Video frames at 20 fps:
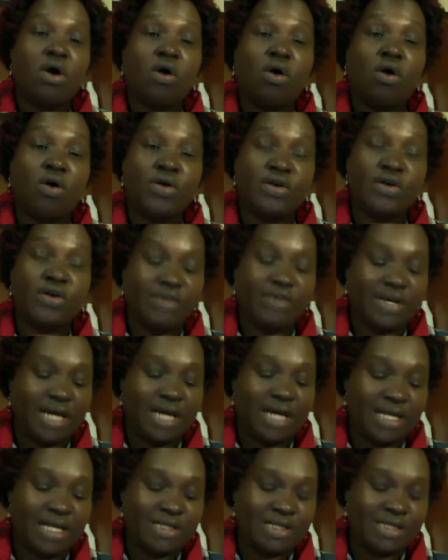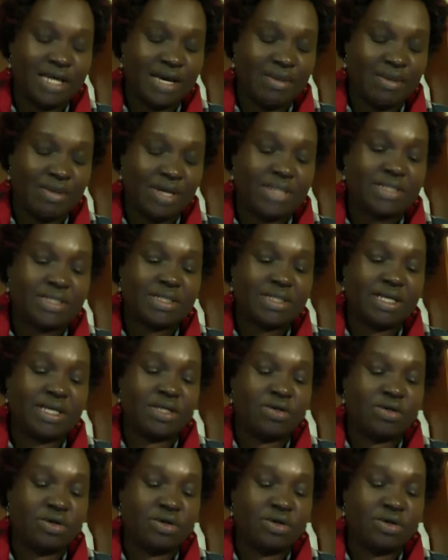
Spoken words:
or even Alzheimer's in